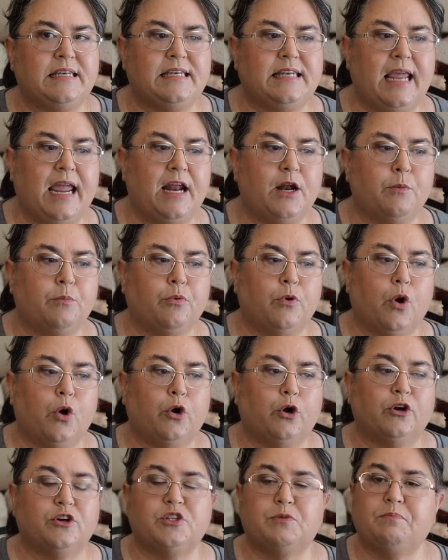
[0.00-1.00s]
data
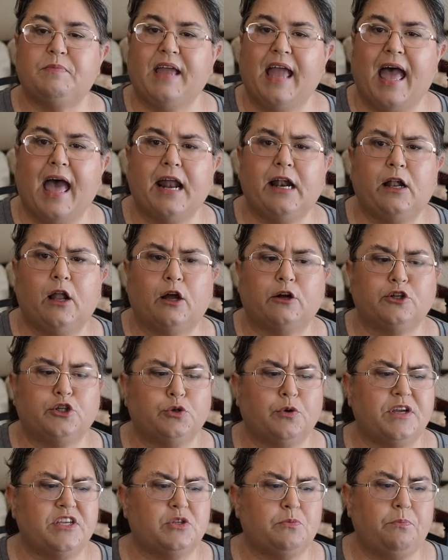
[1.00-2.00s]
brokers, Catalog
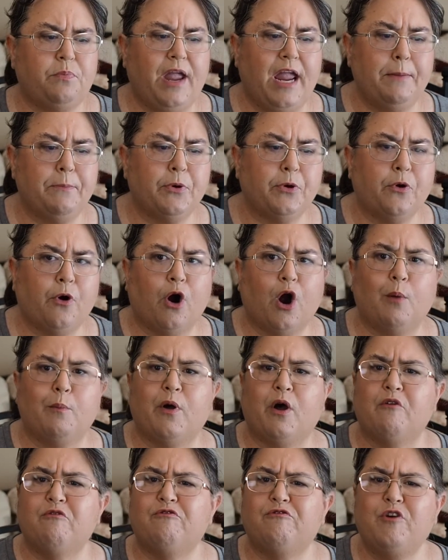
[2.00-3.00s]
Choice,
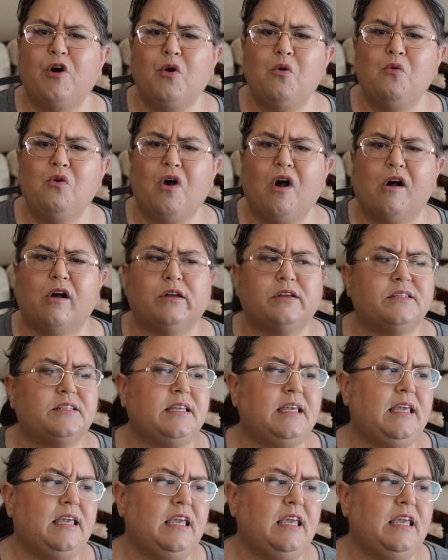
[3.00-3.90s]
PaperKarma, phone calls,